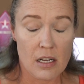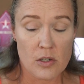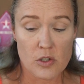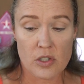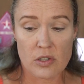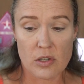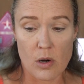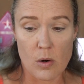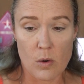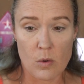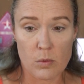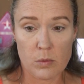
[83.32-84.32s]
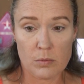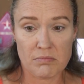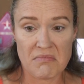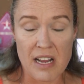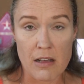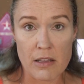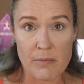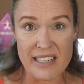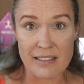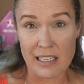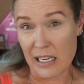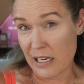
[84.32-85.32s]
So now that my
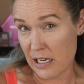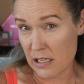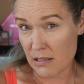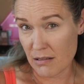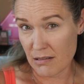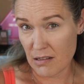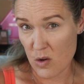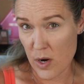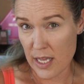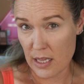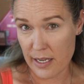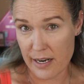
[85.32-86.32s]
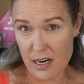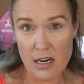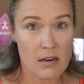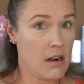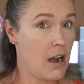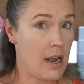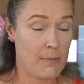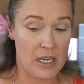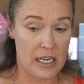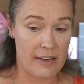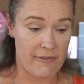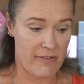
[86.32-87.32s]
skin is a little oilier, I'm
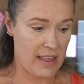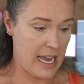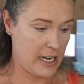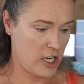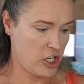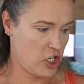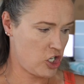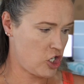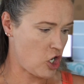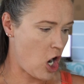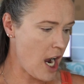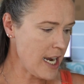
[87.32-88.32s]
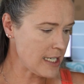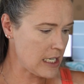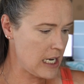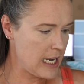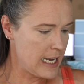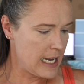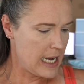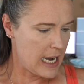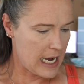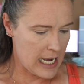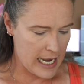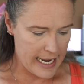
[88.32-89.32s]
going to give that a shot.
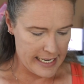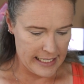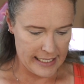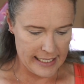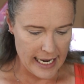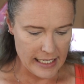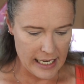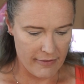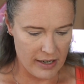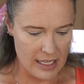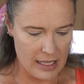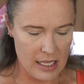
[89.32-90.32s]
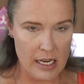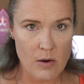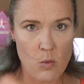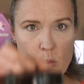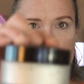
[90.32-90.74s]
I set everything